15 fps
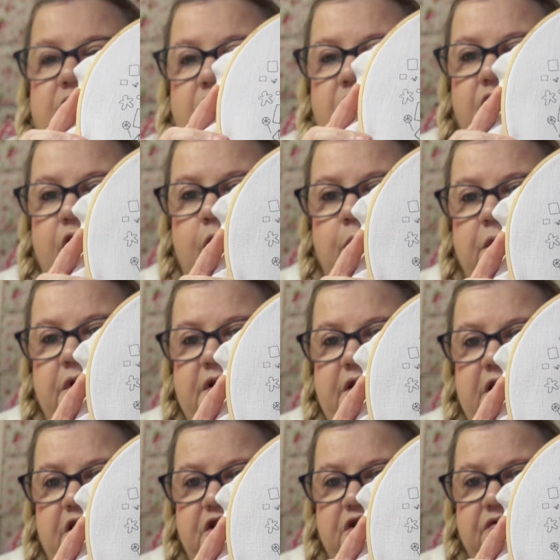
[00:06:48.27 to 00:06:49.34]
from the
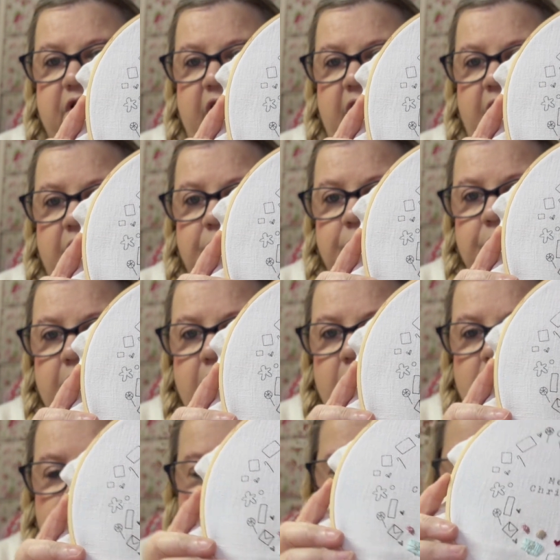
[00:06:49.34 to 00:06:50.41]
Stitchery,
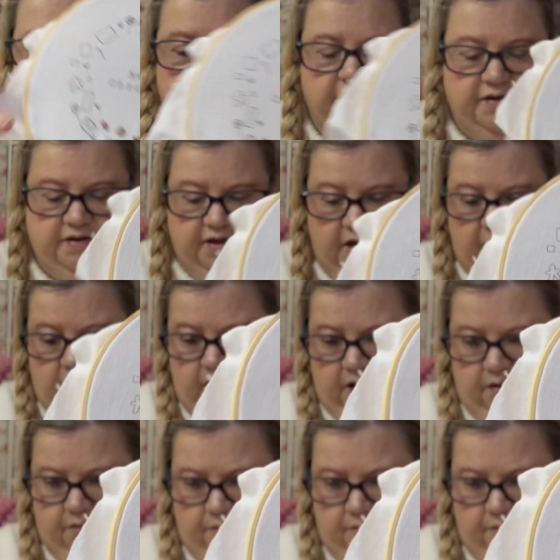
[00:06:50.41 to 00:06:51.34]
and it's a